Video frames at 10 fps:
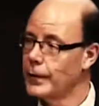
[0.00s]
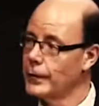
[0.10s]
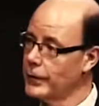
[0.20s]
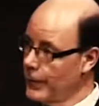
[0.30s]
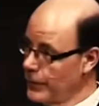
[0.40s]

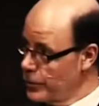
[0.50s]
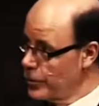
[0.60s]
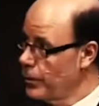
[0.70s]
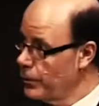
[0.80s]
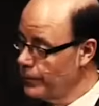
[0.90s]
Does that
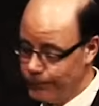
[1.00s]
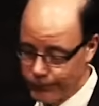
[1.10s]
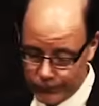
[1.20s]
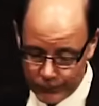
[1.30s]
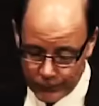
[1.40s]
show?
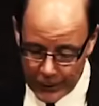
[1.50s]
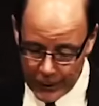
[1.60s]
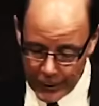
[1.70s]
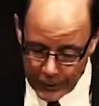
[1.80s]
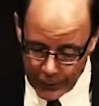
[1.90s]

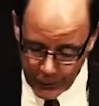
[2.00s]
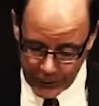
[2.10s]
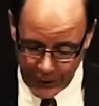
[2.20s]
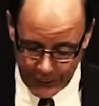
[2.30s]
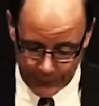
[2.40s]
Number
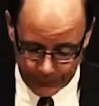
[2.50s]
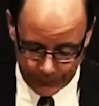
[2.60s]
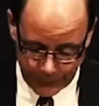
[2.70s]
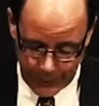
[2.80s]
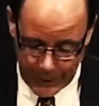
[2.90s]
seven,
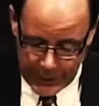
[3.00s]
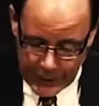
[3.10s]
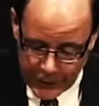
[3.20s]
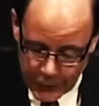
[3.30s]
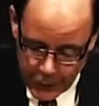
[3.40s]

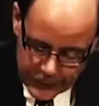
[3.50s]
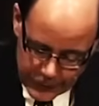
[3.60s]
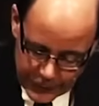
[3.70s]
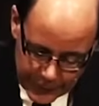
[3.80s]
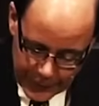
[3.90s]
it's
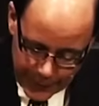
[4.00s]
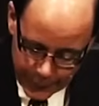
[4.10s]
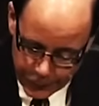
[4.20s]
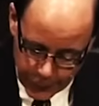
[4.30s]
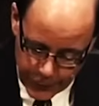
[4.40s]
increasingly
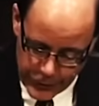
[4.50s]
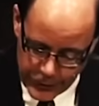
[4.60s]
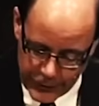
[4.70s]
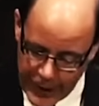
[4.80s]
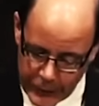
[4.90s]
common for
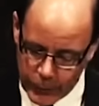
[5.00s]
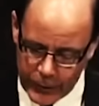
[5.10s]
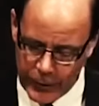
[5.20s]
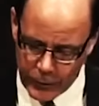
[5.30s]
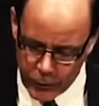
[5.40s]
Christians to ask one
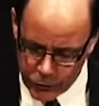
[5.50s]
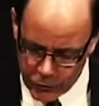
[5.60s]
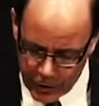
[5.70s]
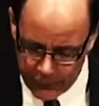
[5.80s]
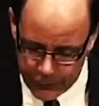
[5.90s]
another those
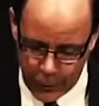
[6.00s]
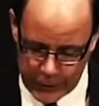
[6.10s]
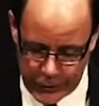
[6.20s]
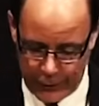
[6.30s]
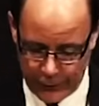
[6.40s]
tough
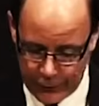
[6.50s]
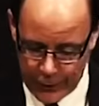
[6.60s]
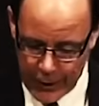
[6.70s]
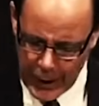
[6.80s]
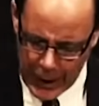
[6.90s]
questions
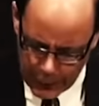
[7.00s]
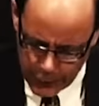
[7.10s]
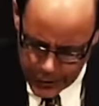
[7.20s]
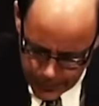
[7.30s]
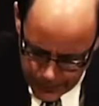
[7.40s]

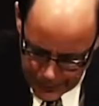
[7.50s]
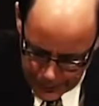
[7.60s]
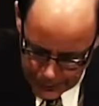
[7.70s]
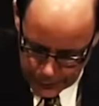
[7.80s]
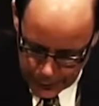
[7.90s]
How's your
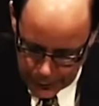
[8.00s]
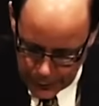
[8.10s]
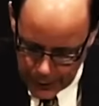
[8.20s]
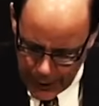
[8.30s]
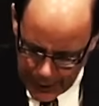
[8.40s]
marriage?
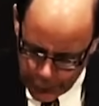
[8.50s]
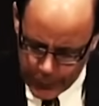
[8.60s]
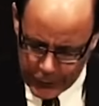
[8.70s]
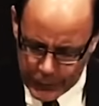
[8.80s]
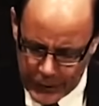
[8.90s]
Have you
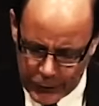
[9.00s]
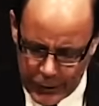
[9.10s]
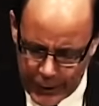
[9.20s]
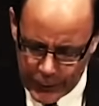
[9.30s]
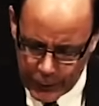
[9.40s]
been spending
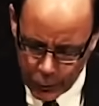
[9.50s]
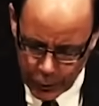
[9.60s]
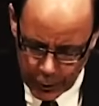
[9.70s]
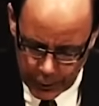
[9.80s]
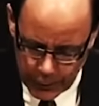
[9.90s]
time in the
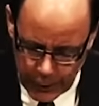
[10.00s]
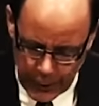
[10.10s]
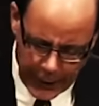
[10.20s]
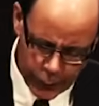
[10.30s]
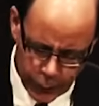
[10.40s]
Word?
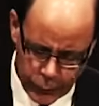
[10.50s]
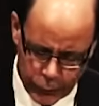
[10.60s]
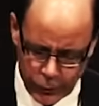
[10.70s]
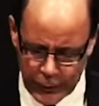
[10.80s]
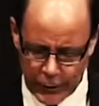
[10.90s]
How are you
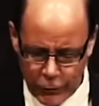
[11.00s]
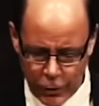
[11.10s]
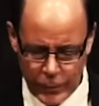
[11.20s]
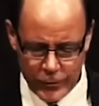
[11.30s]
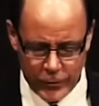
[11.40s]
doing in
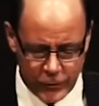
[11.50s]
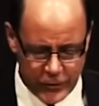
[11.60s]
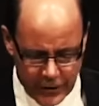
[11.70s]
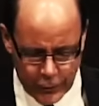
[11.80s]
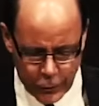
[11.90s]
terms of
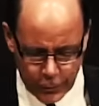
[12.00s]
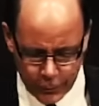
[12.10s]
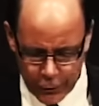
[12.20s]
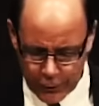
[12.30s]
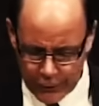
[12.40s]
sexual
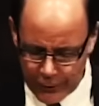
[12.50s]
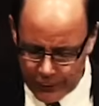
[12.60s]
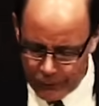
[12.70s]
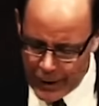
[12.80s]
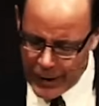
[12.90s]

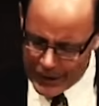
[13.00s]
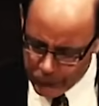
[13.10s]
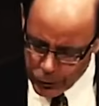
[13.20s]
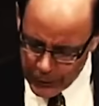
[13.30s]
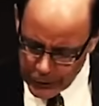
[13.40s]
purity?
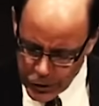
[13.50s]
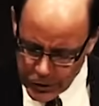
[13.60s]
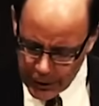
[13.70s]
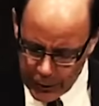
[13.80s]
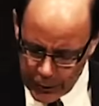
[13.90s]
Have you been
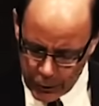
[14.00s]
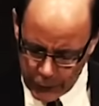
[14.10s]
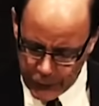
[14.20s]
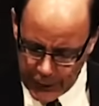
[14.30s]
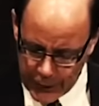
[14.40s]
sharing
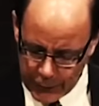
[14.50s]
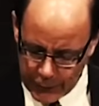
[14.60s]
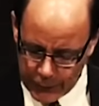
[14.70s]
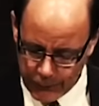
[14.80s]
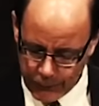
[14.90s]
your faith?